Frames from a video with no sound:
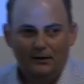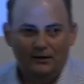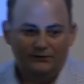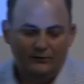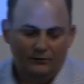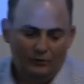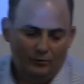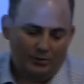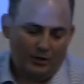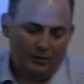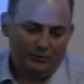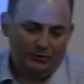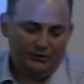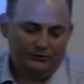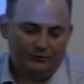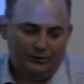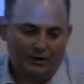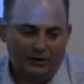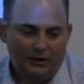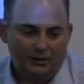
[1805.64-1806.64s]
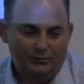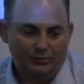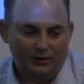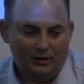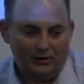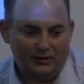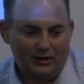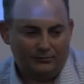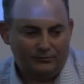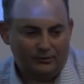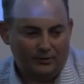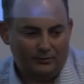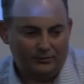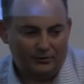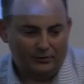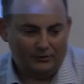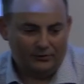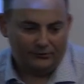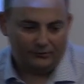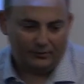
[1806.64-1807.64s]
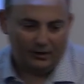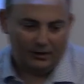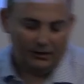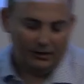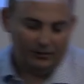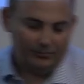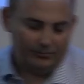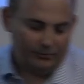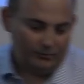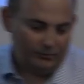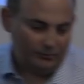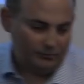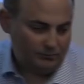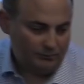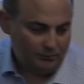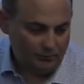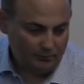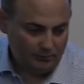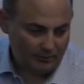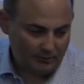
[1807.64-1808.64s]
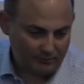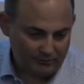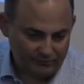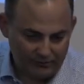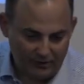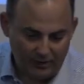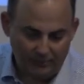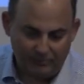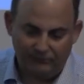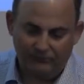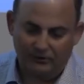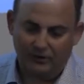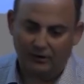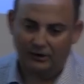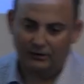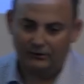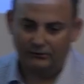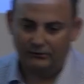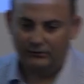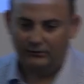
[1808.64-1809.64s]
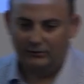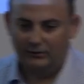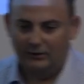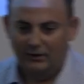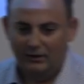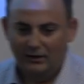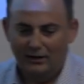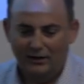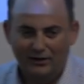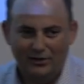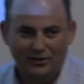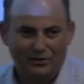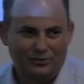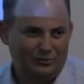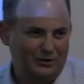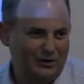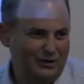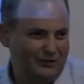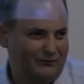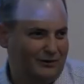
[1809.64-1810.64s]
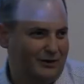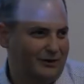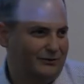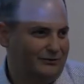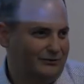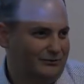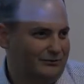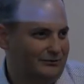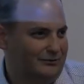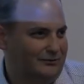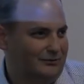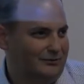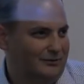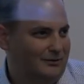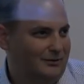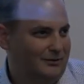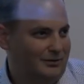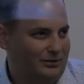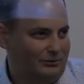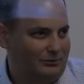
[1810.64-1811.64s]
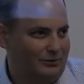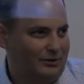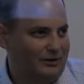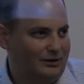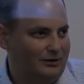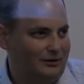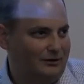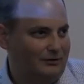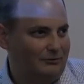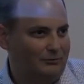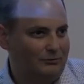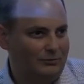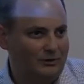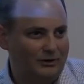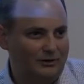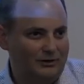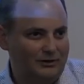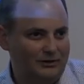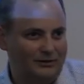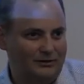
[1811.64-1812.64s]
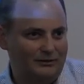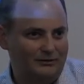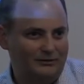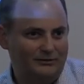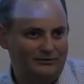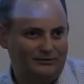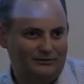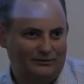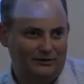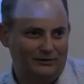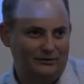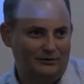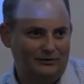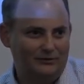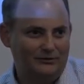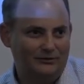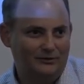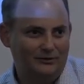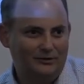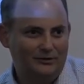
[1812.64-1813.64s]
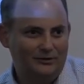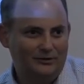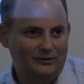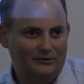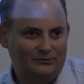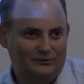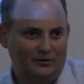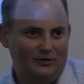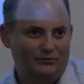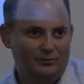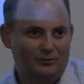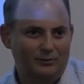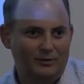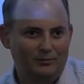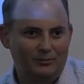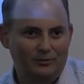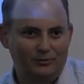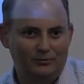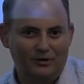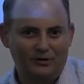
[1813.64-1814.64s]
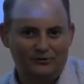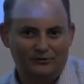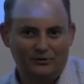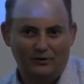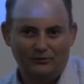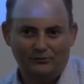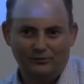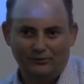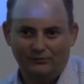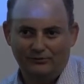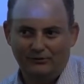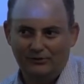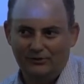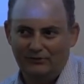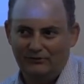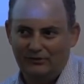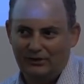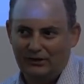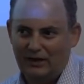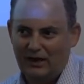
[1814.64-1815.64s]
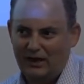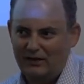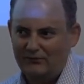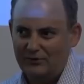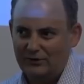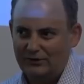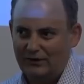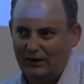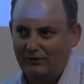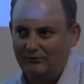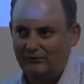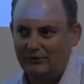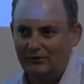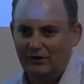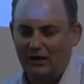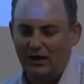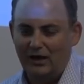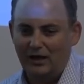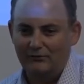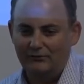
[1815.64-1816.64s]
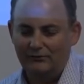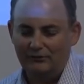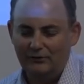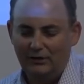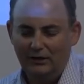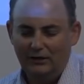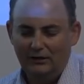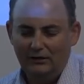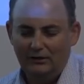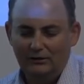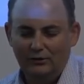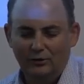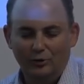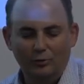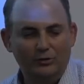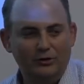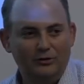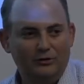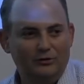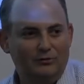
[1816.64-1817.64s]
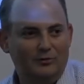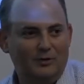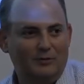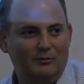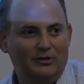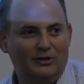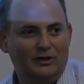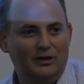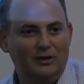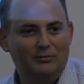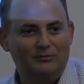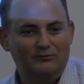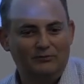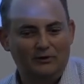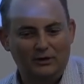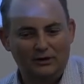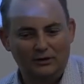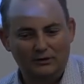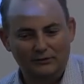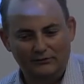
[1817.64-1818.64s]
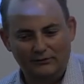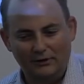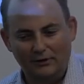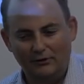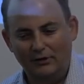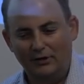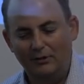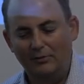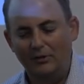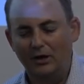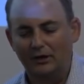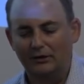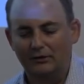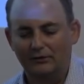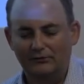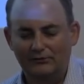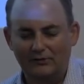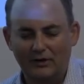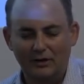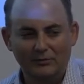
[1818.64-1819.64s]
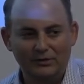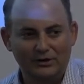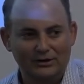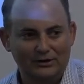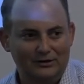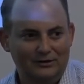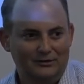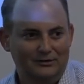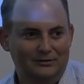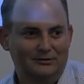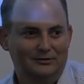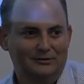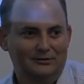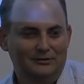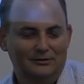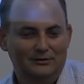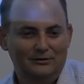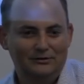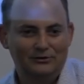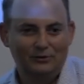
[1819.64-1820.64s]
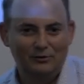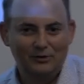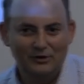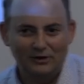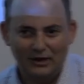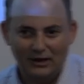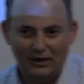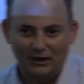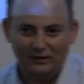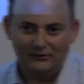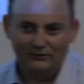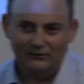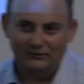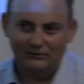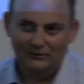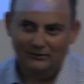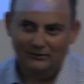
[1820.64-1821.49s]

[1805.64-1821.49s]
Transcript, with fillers: I said, no problem, we need to write a heap, we've got a laptop here, let's write a heap. Who remembers the heap invariant? Three of us, three really skilled software people who write software for a living every day of their lives. Nobody could remember the heap invariant. It's like, well, come on, somebody, no internet,